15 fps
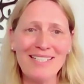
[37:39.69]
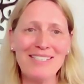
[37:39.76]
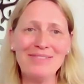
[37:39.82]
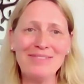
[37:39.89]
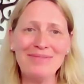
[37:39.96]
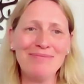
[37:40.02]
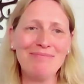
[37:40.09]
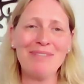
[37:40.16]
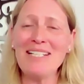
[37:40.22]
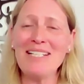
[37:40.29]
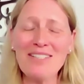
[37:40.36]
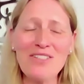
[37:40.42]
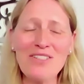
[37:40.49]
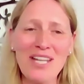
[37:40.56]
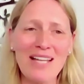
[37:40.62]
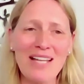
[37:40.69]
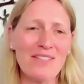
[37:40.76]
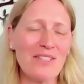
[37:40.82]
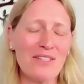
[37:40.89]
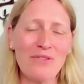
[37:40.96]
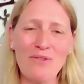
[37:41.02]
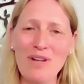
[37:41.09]
But it's a chance,
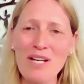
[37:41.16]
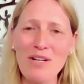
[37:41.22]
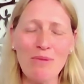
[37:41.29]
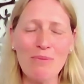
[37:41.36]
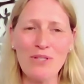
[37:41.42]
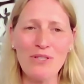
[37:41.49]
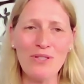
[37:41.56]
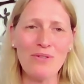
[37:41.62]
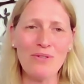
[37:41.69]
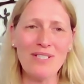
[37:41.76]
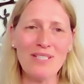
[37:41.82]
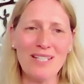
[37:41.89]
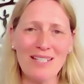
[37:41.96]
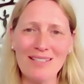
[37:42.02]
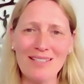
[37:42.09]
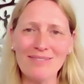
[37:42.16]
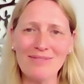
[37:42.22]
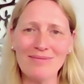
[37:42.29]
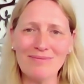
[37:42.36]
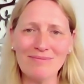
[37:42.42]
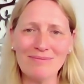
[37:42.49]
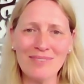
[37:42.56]
it's a great opportunity.
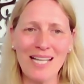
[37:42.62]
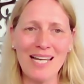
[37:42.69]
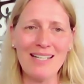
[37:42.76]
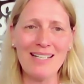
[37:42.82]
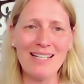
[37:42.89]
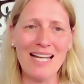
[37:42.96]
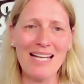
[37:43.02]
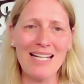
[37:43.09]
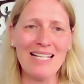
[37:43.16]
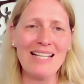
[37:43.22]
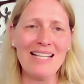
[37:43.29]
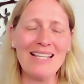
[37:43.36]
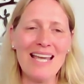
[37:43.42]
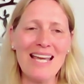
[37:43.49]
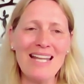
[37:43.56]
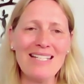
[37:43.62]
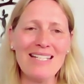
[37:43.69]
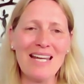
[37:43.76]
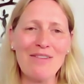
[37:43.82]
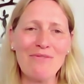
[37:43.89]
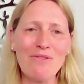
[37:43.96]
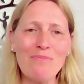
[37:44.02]
And at the
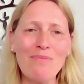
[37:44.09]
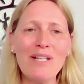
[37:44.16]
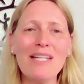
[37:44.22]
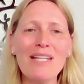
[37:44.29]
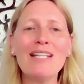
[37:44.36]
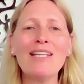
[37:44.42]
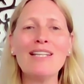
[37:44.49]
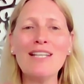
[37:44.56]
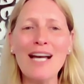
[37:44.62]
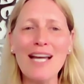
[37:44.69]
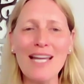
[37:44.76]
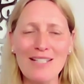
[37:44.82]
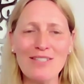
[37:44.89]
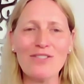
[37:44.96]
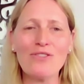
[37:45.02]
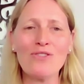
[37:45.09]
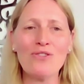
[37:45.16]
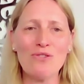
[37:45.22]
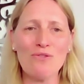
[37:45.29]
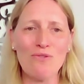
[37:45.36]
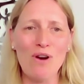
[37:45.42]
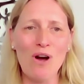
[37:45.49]
end, everybody likes
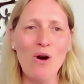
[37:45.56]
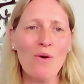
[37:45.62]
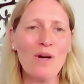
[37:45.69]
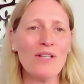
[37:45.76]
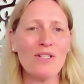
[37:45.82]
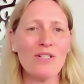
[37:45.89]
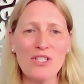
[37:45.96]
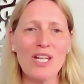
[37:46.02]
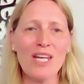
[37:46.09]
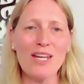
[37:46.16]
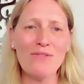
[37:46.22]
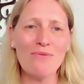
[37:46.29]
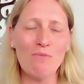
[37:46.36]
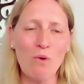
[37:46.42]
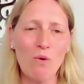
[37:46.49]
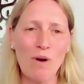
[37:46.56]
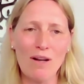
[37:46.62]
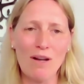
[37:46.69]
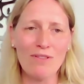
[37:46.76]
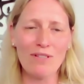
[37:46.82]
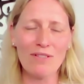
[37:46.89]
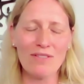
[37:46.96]
to grow and achieve
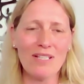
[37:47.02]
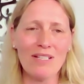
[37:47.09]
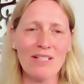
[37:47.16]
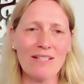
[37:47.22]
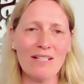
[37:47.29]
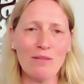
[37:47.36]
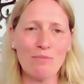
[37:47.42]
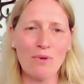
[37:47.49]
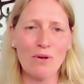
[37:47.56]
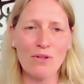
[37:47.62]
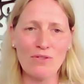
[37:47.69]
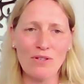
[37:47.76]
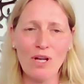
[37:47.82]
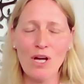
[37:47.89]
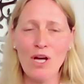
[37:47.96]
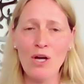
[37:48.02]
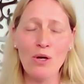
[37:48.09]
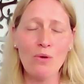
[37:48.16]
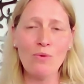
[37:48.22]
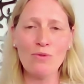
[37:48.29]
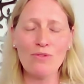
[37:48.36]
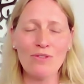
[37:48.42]
more. I've not seen a single person
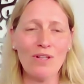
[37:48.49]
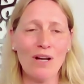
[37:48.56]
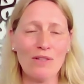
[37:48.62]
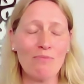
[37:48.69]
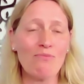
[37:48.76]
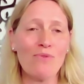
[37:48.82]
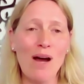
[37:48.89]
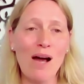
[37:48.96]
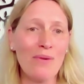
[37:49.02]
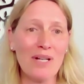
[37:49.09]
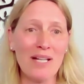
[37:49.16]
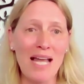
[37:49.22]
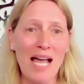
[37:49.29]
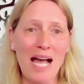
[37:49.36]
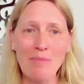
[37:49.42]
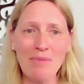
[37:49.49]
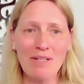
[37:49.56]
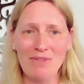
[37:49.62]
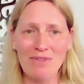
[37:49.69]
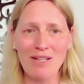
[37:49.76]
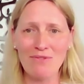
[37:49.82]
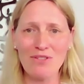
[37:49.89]
who is not proud and
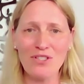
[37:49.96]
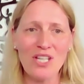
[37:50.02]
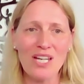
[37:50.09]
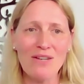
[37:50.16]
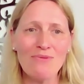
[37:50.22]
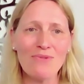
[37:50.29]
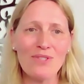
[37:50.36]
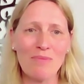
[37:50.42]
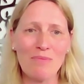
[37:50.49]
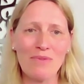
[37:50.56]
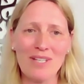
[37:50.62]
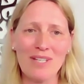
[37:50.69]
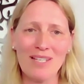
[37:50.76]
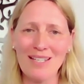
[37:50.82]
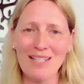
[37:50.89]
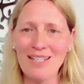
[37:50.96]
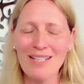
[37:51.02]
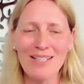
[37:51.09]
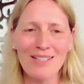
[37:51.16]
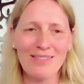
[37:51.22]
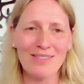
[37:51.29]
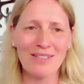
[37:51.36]
happy if they've achieved something.
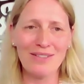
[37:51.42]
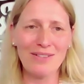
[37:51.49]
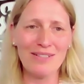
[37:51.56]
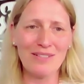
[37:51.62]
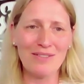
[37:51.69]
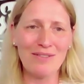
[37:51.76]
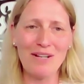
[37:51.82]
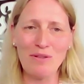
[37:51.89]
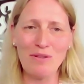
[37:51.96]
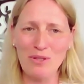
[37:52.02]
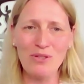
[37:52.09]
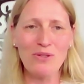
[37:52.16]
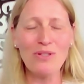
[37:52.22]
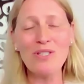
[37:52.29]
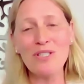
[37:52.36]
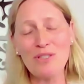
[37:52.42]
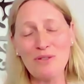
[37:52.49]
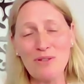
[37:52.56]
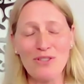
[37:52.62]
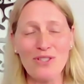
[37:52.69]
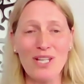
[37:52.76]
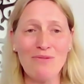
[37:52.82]
So it's a great opportunity
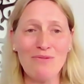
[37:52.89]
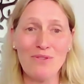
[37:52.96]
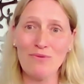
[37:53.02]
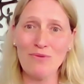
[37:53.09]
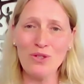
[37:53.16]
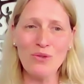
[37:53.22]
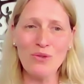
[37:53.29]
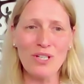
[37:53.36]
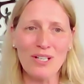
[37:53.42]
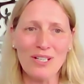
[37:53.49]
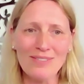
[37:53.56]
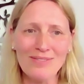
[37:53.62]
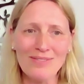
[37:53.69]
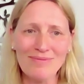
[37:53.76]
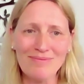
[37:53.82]
to achieve the future.